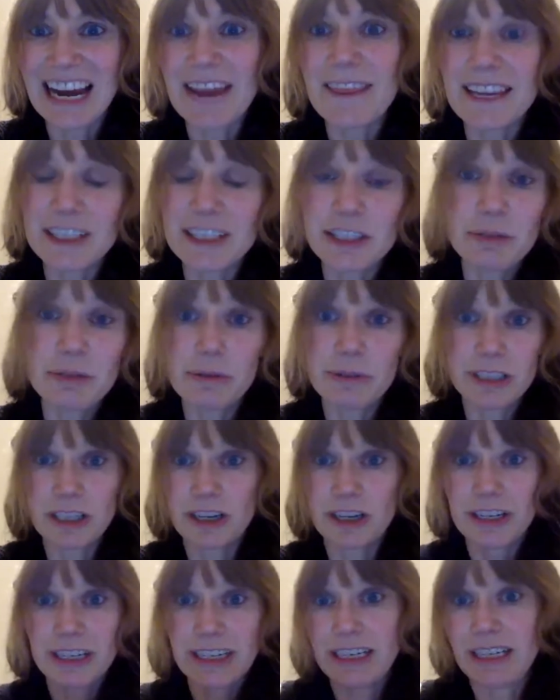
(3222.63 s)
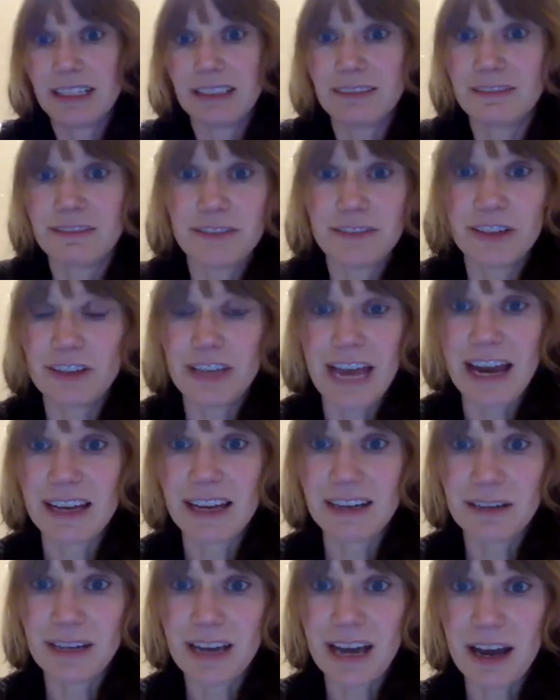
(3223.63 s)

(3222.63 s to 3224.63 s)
that's who we were targeting for that.